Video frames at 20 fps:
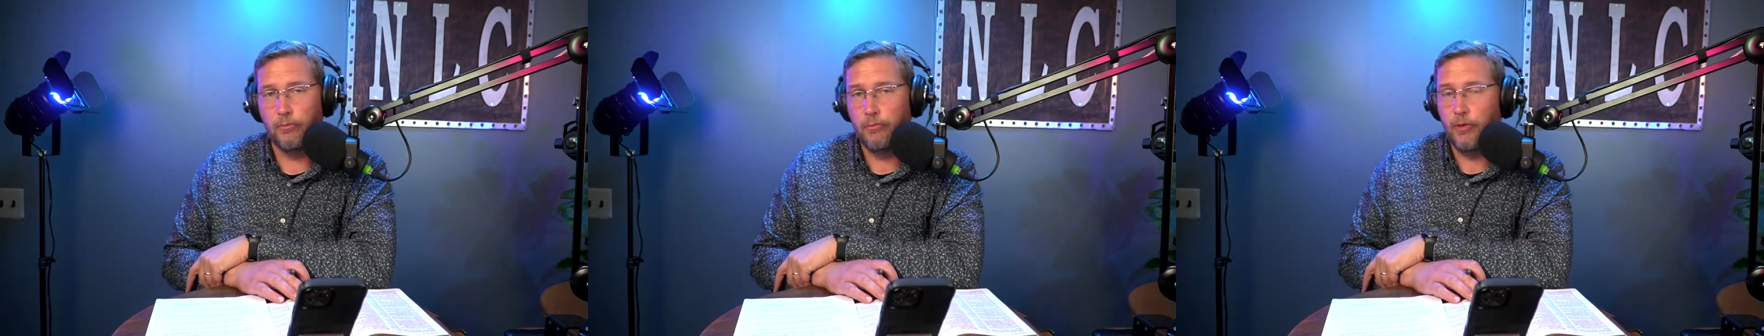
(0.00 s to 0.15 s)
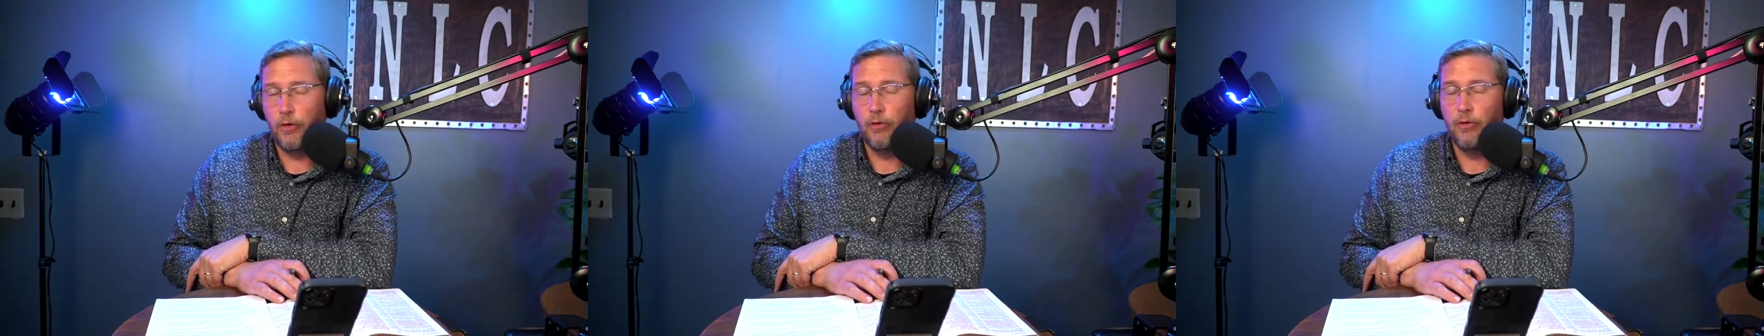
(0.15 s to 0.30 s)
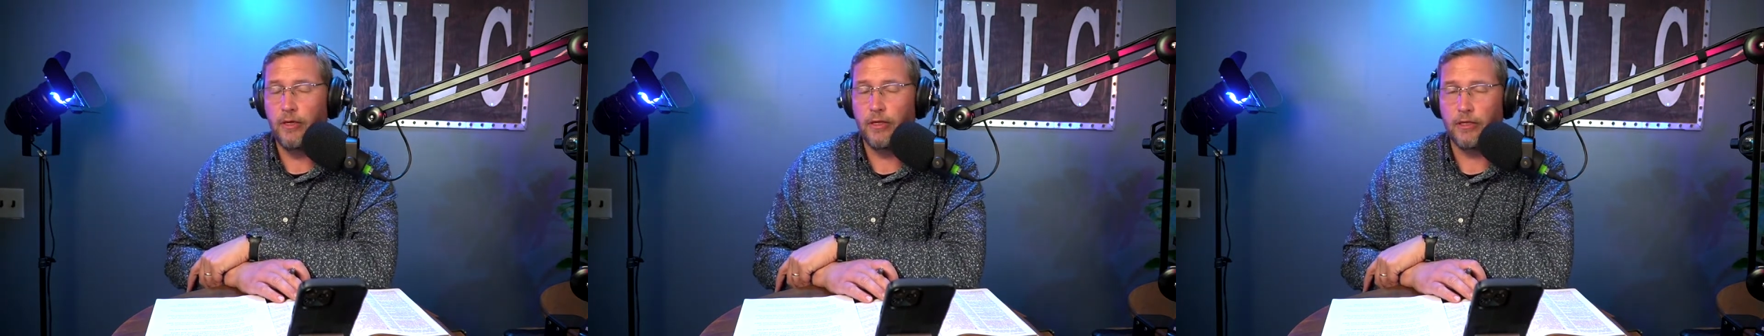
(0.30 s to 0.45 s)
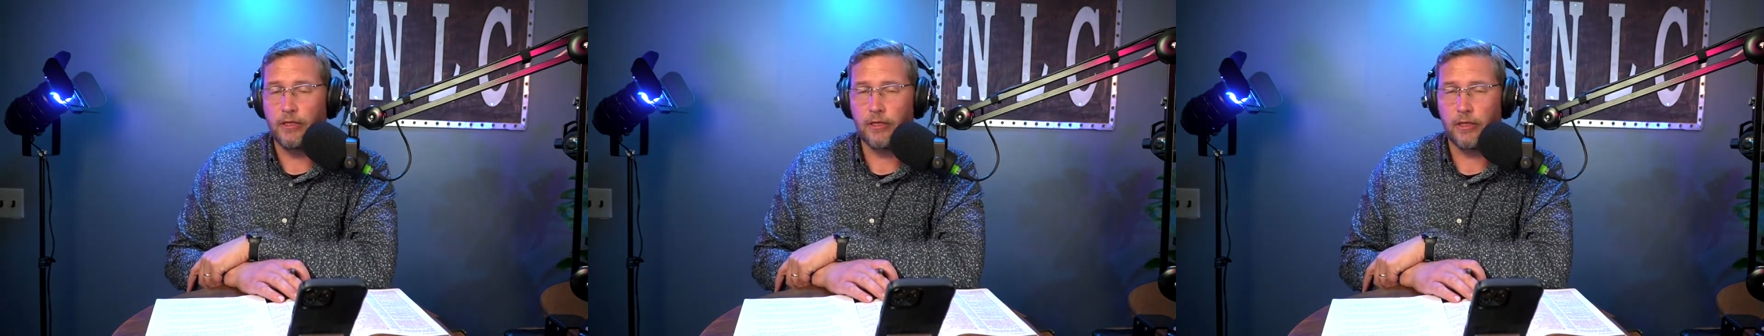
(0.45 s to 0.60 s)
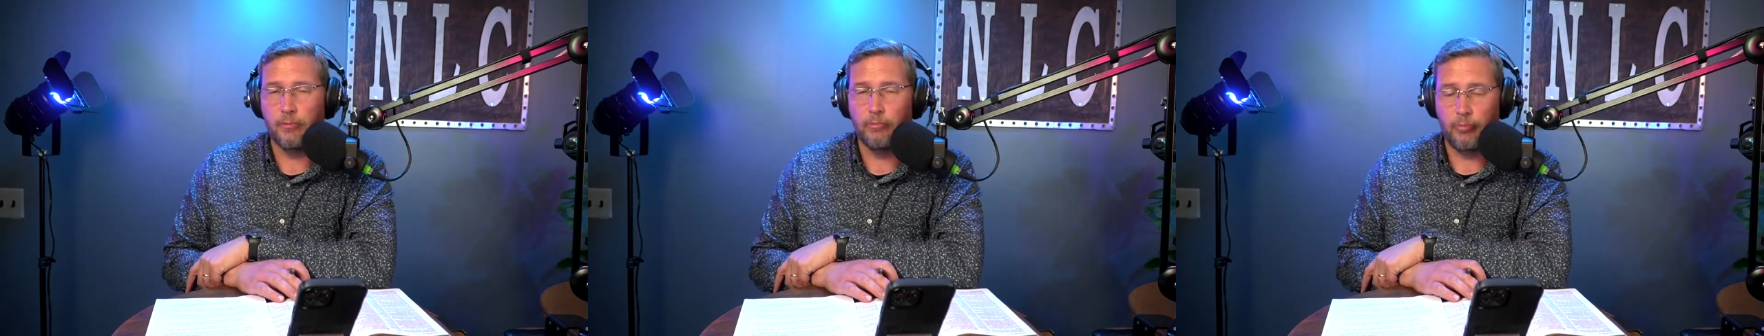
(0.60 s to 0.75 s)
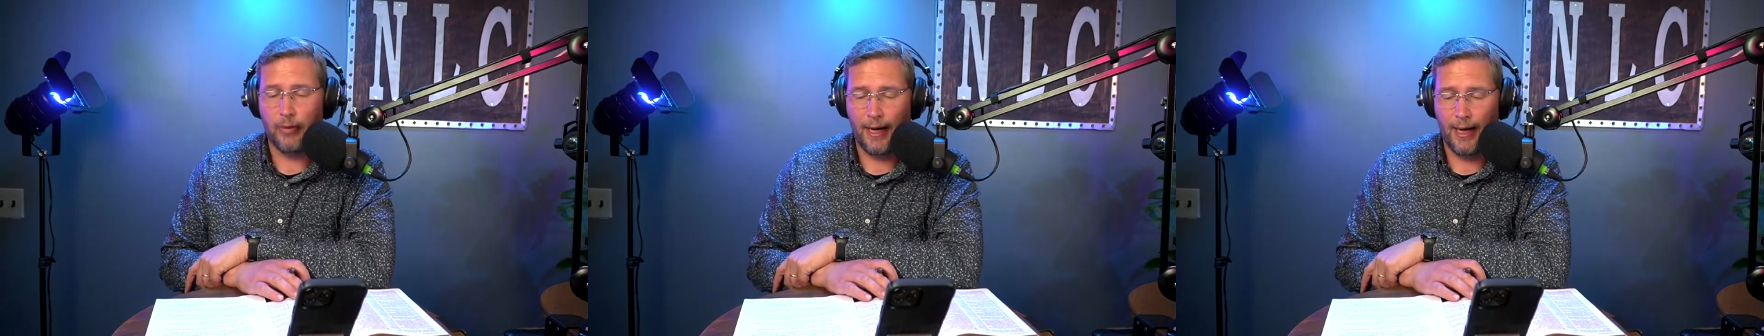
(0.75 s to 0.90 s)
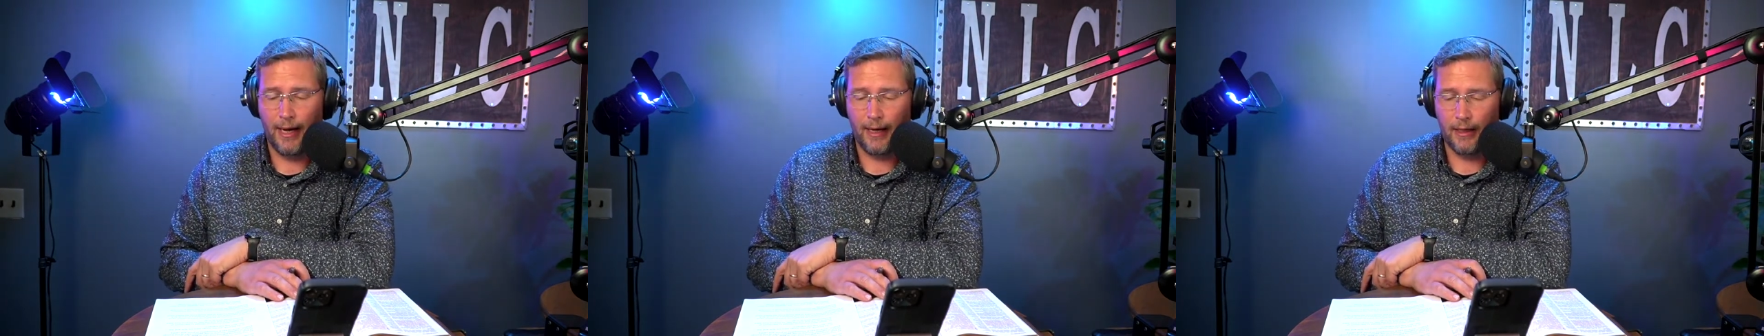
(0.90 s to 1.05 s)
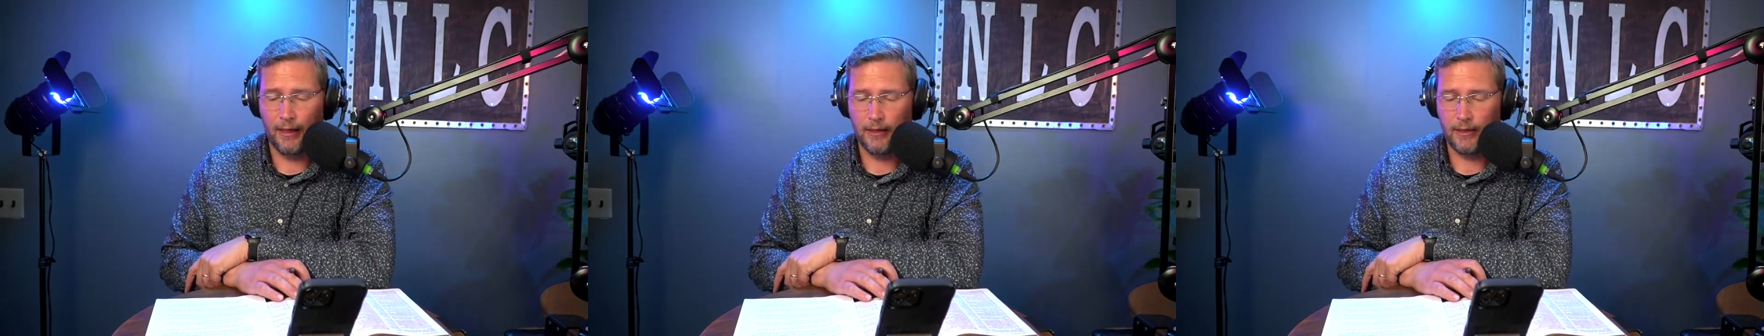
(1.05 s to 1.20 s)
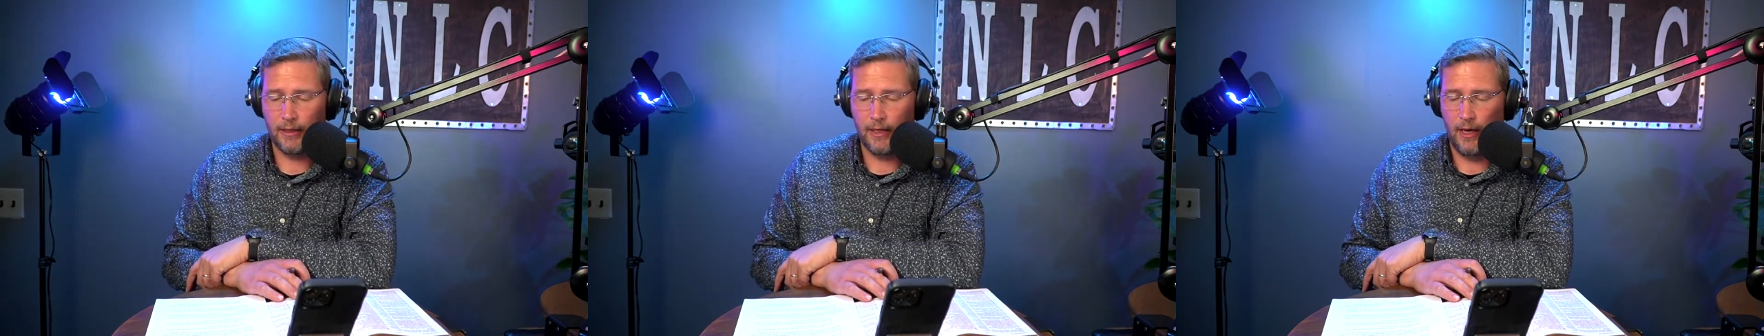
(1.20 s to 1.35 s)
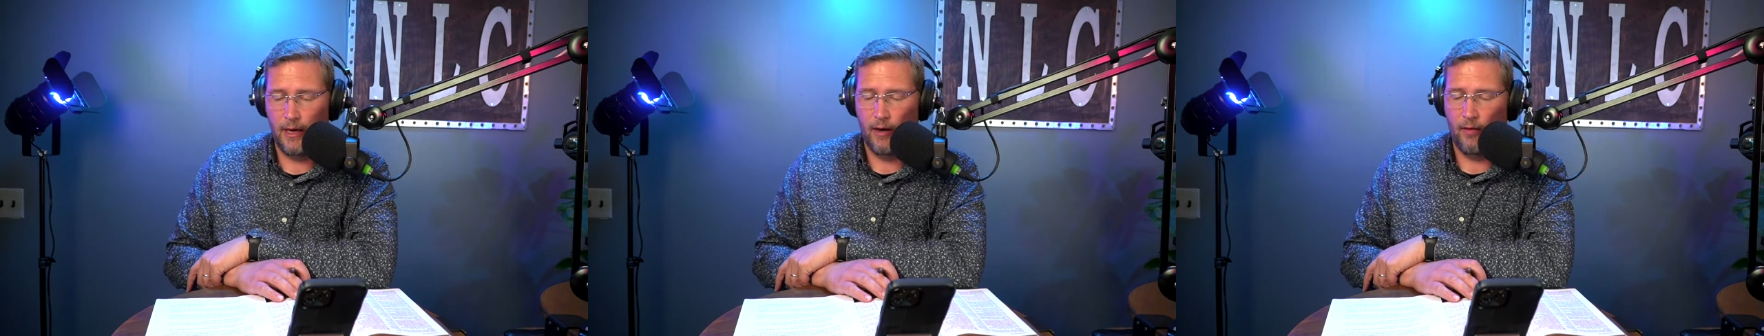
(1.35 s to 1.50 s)

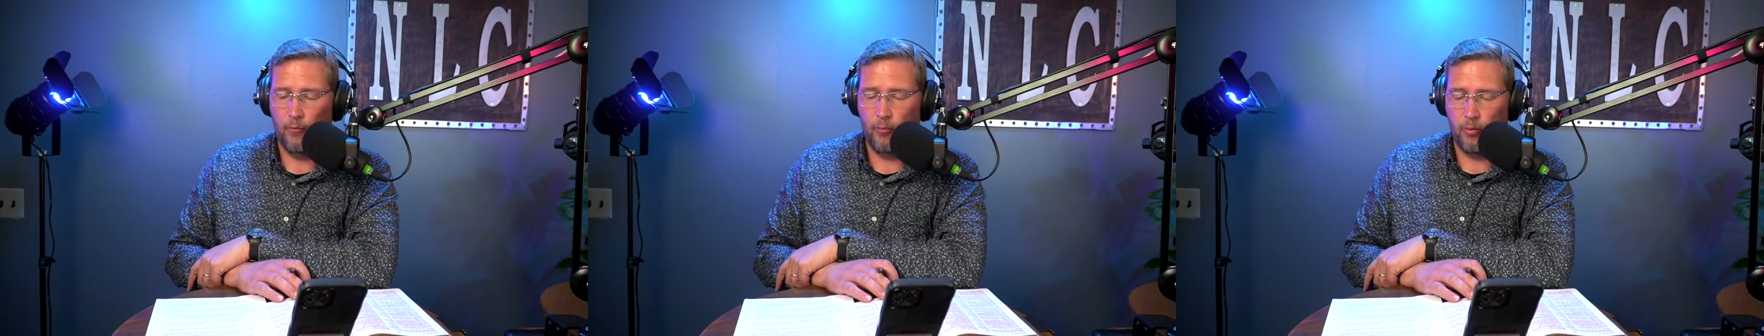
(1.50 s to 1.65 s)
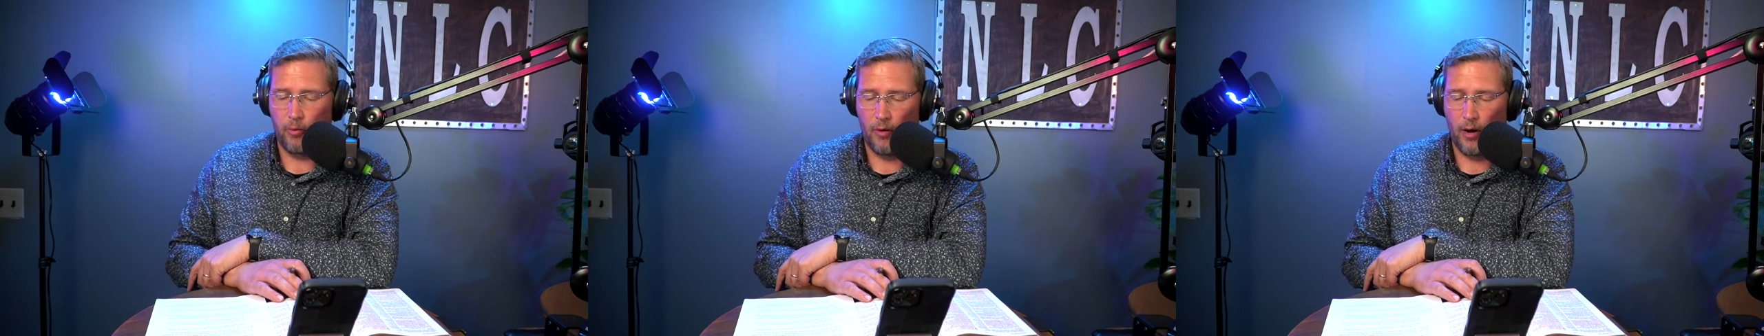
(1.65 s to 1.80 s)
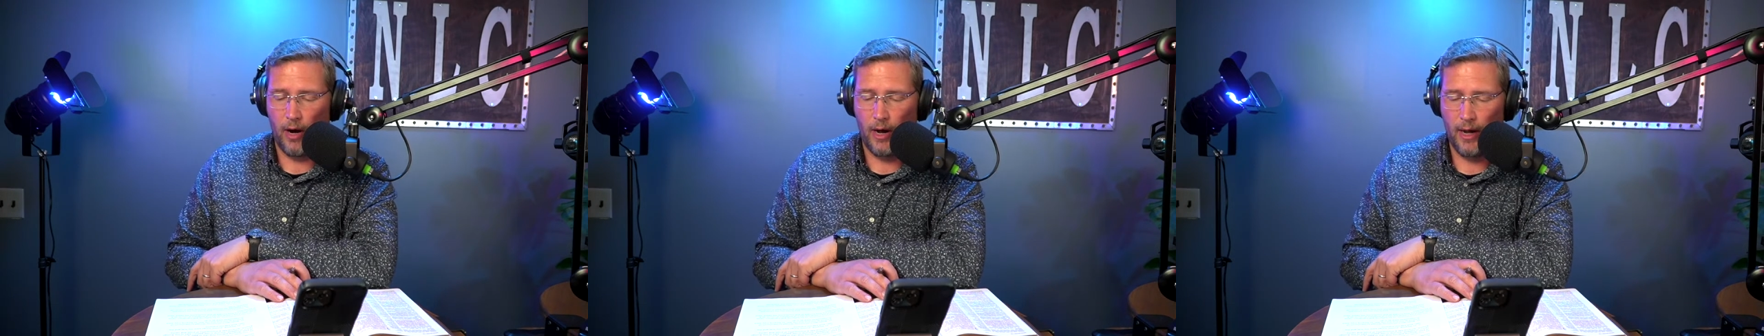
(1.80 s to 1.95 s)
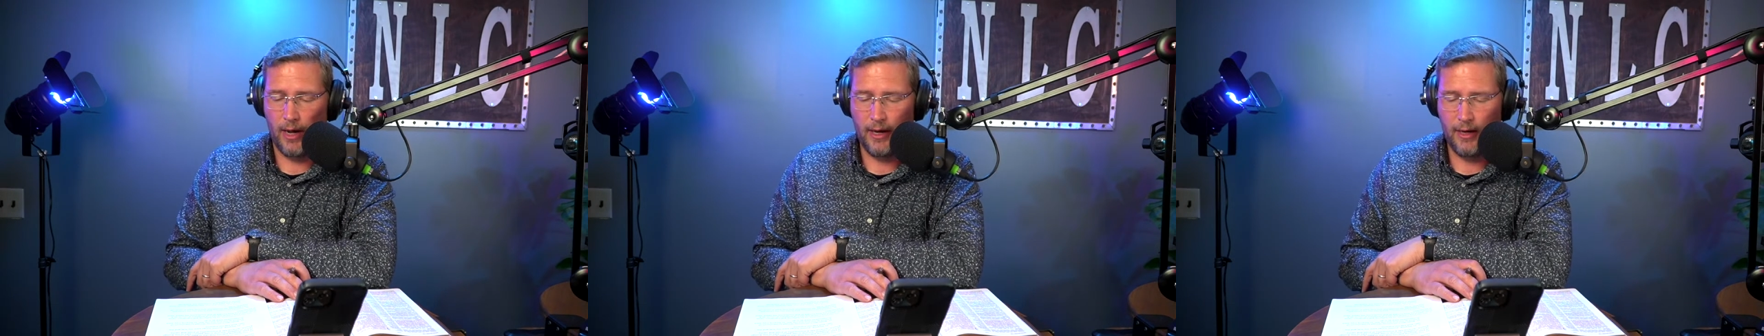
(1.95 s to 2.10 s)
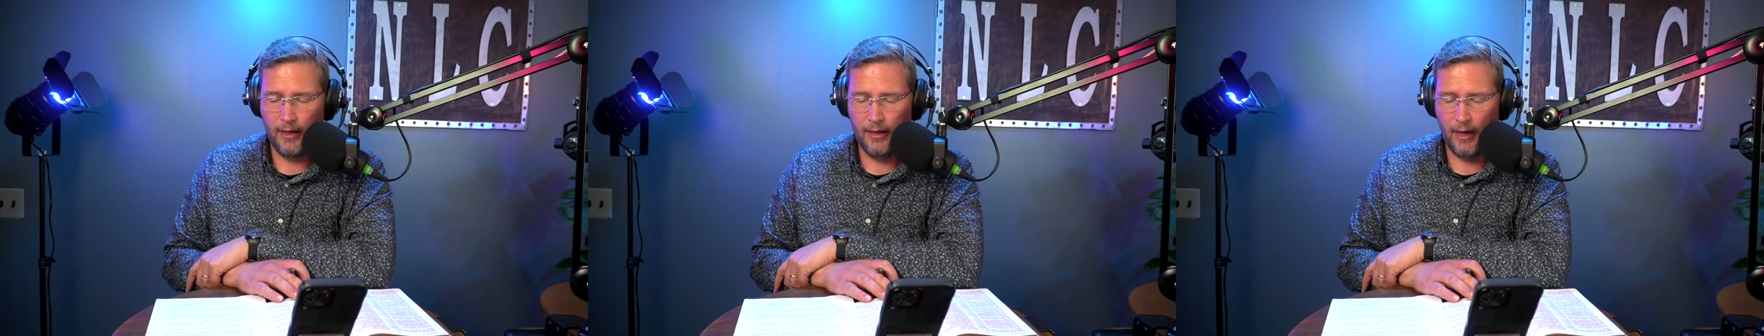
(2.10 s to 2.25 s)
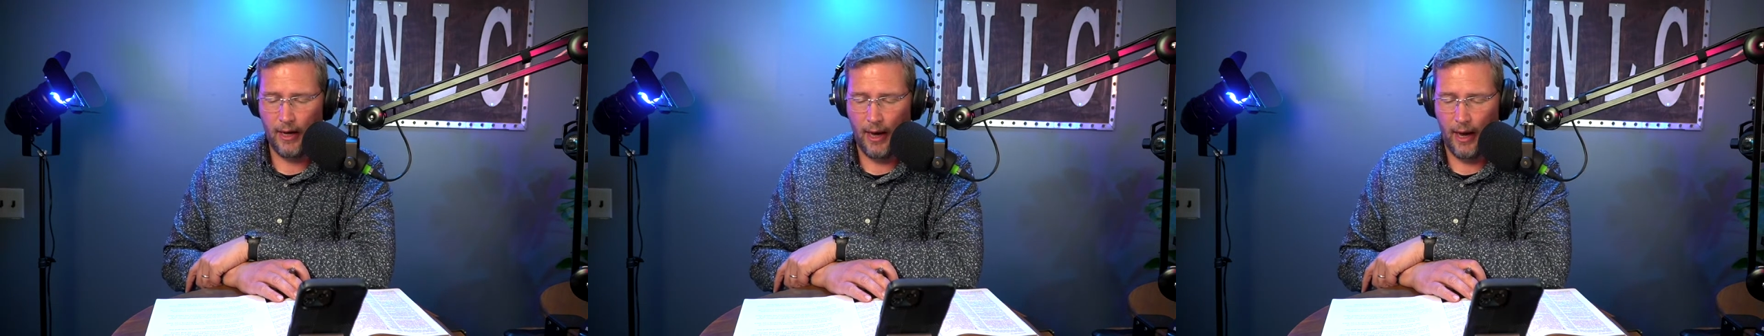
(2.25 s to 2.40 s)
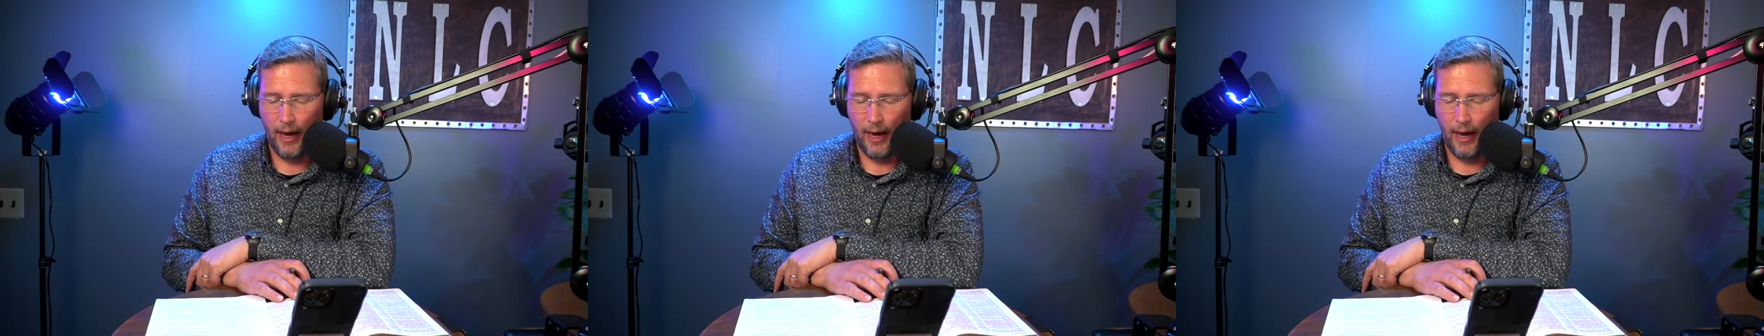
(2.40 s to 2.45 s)
municipality of pride